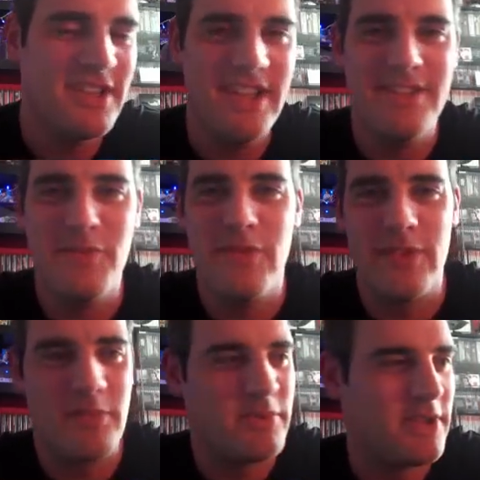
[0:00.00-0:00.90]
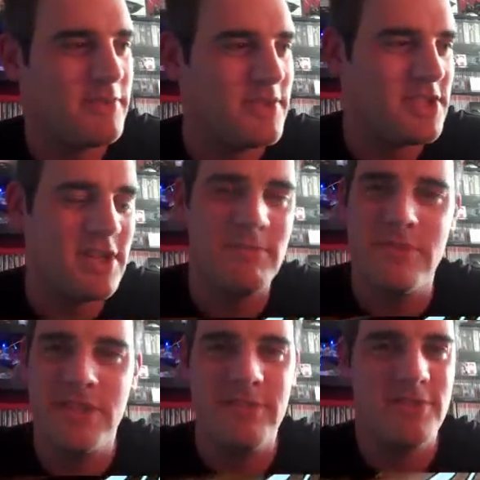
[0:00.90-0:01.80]
It's all floppy over the jump,
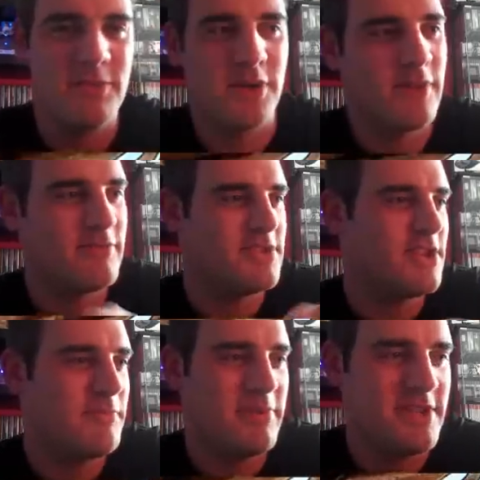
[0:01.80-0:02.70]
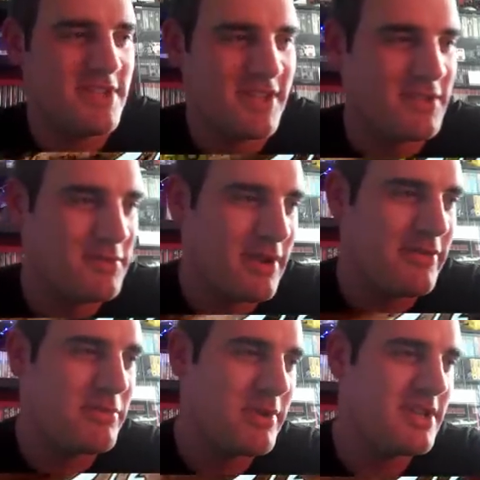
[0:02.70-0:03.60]
so every time you go over a jump it just goes all over
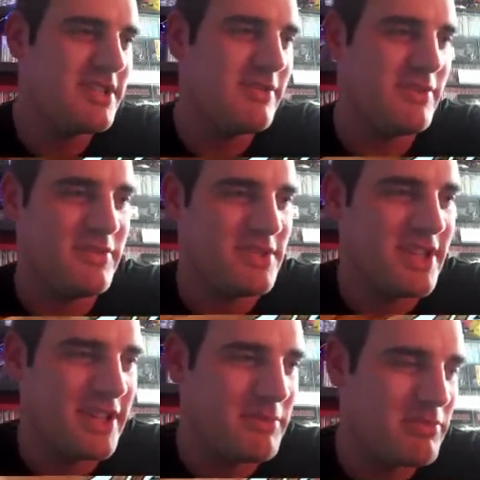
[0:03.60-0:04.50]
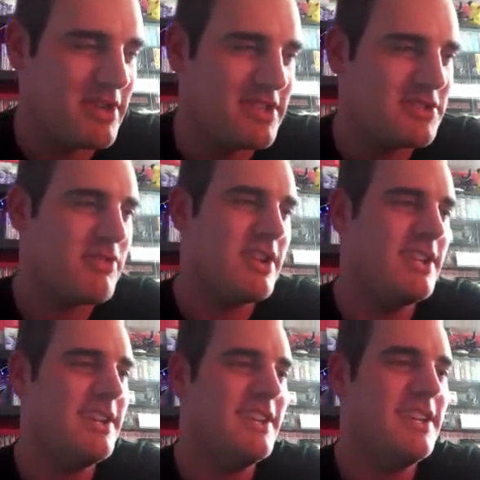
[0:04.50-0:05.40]
the place. Even if you take it pretty straight,
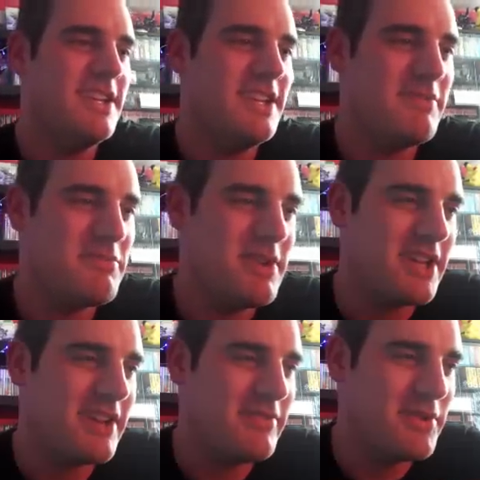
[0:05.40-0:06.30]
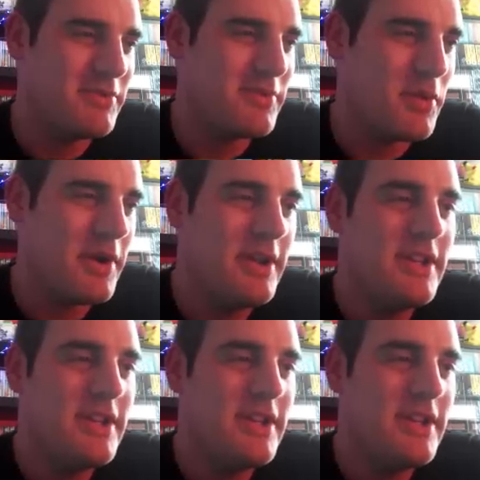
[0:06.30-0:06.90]
you never really get a feel for it.